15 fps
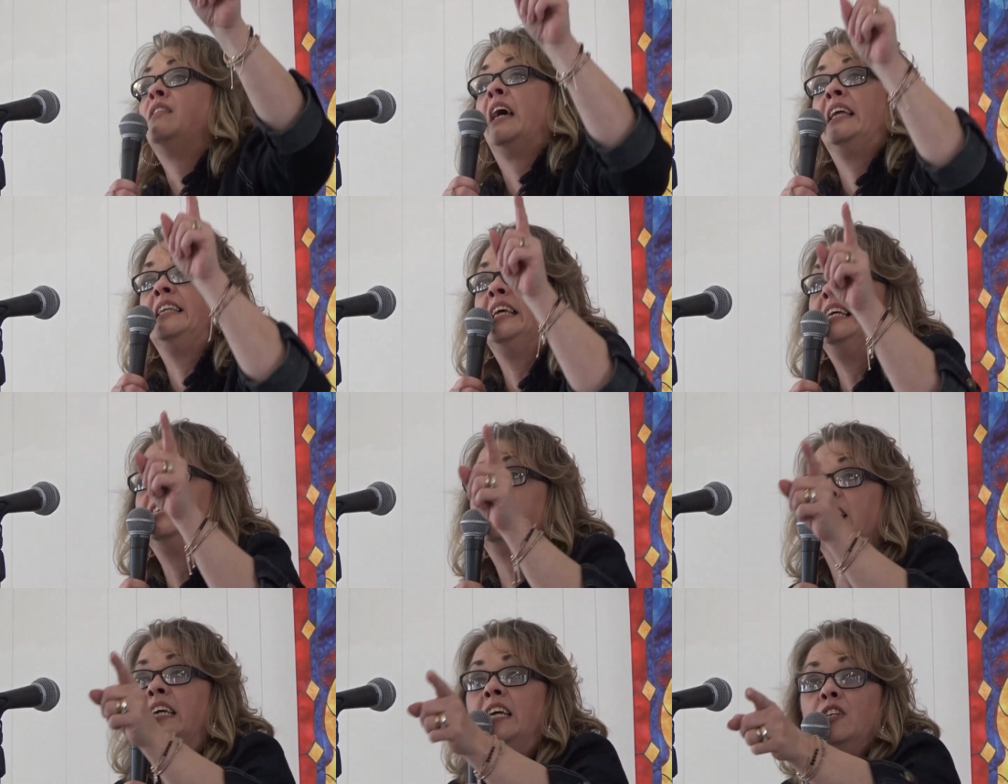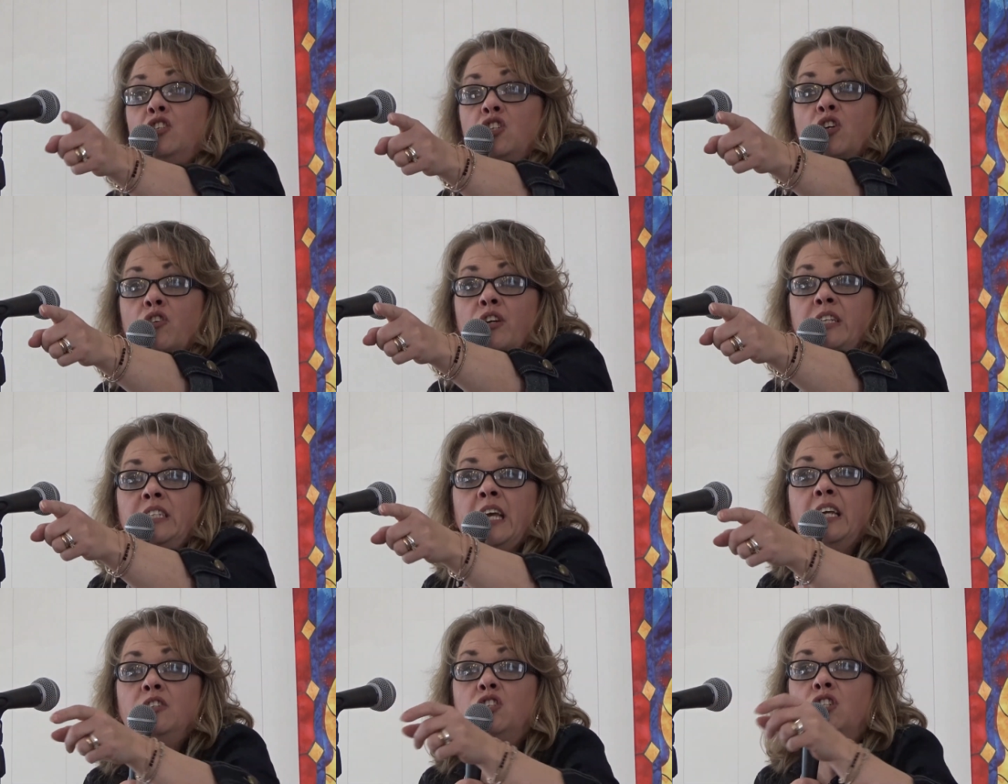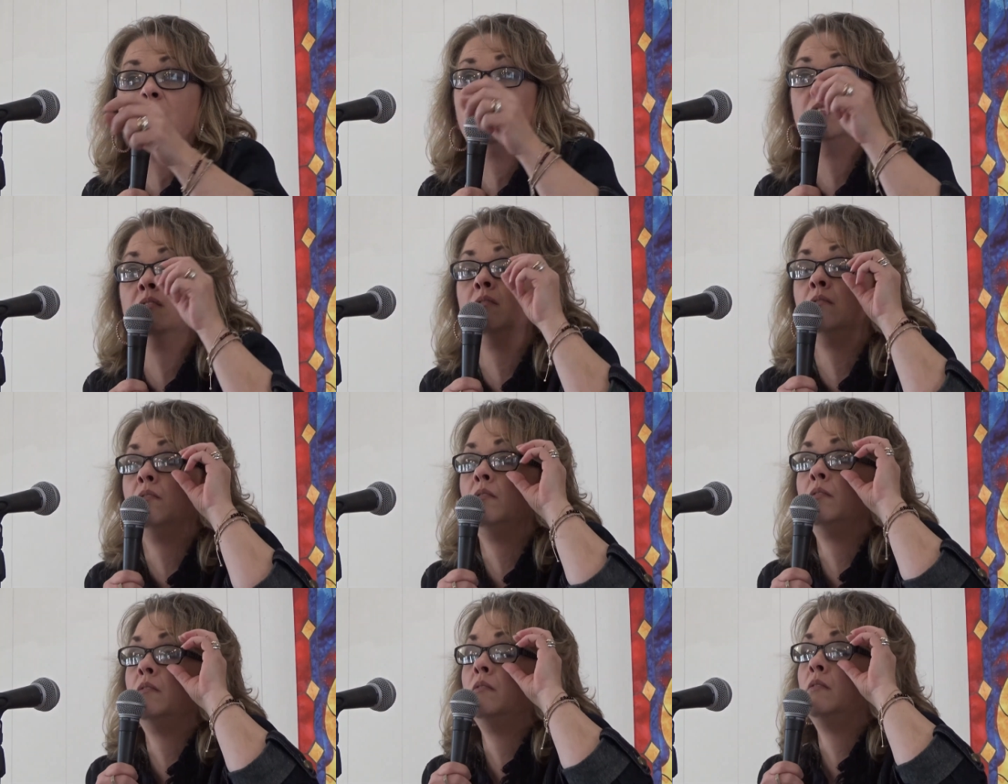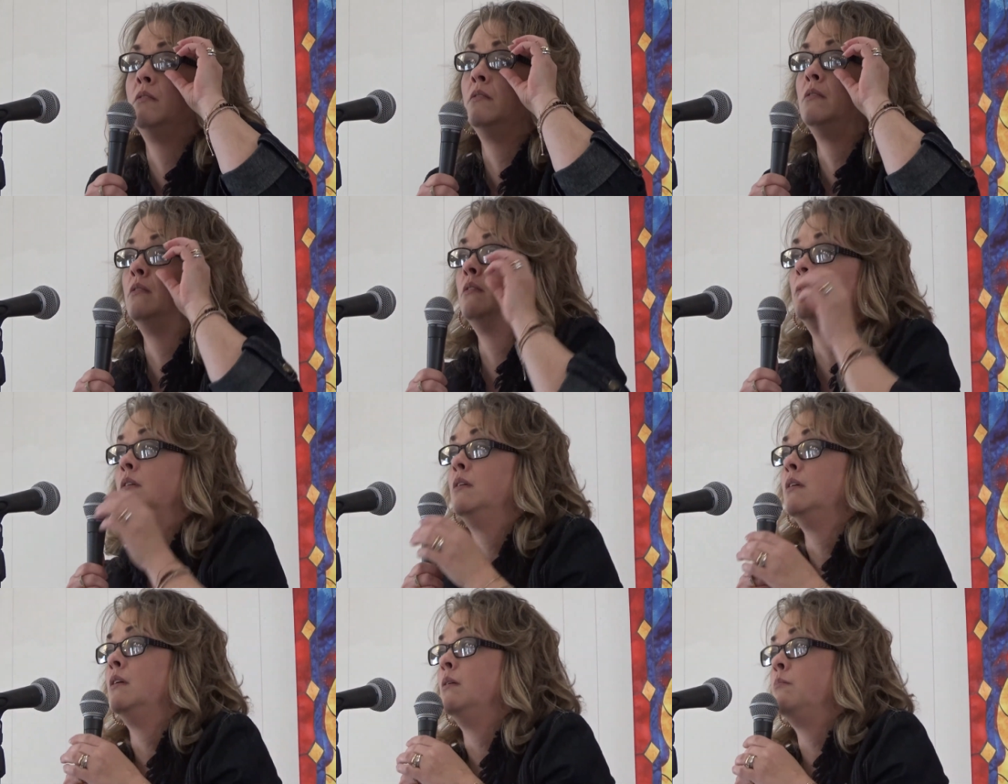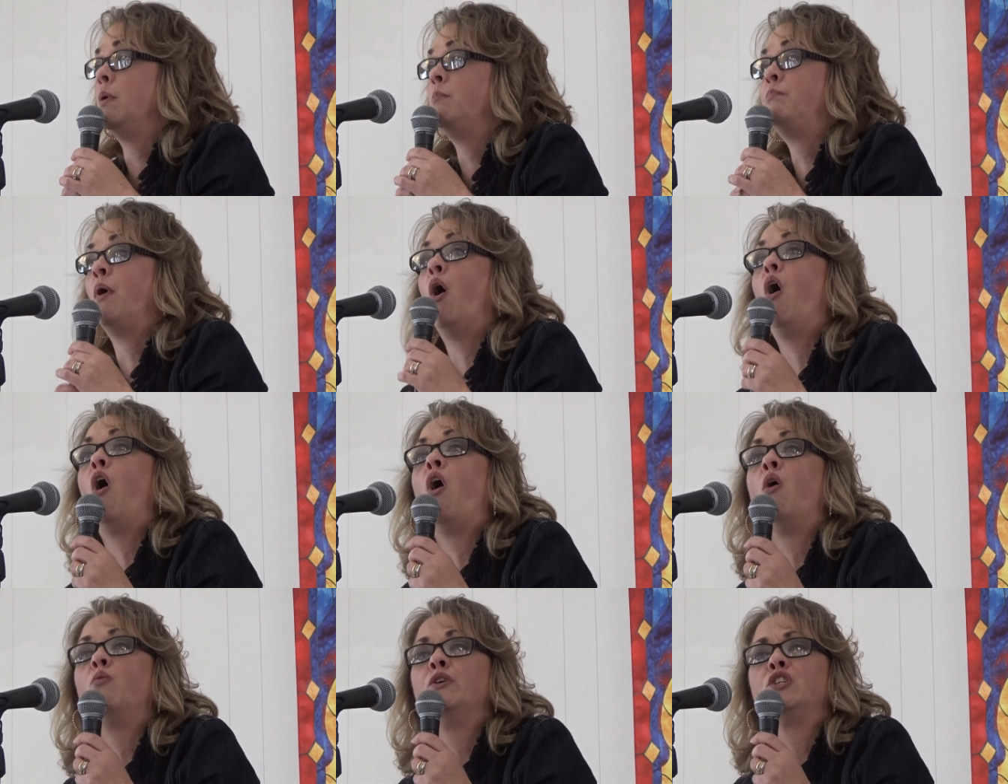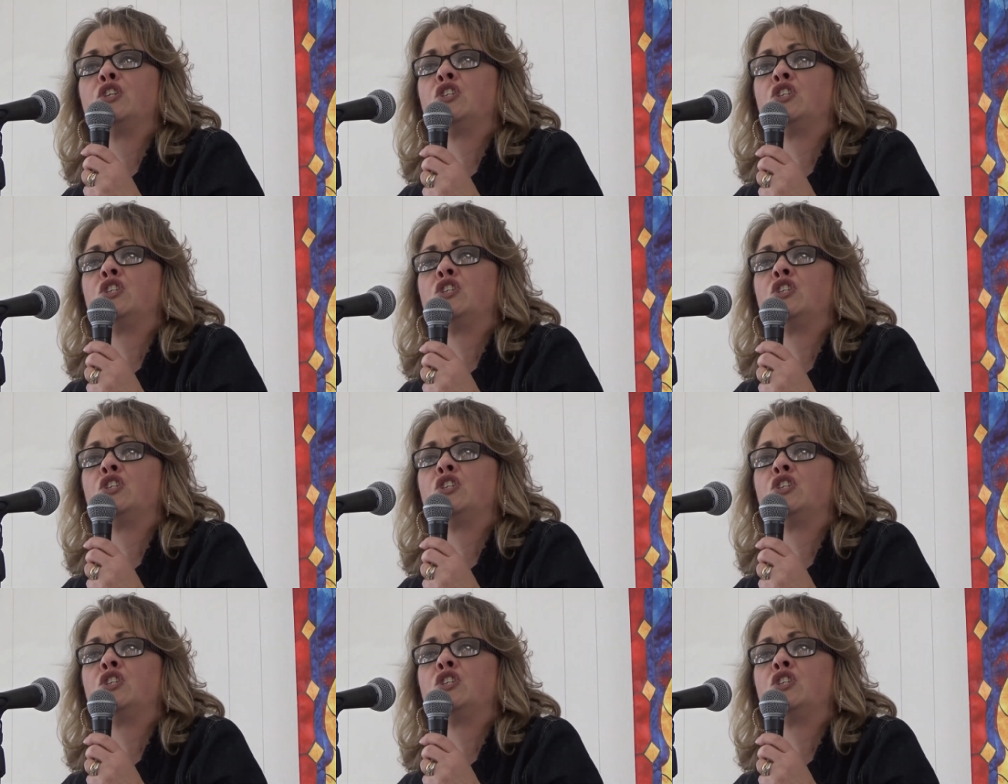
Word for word: that needs to get your attention. But Paul was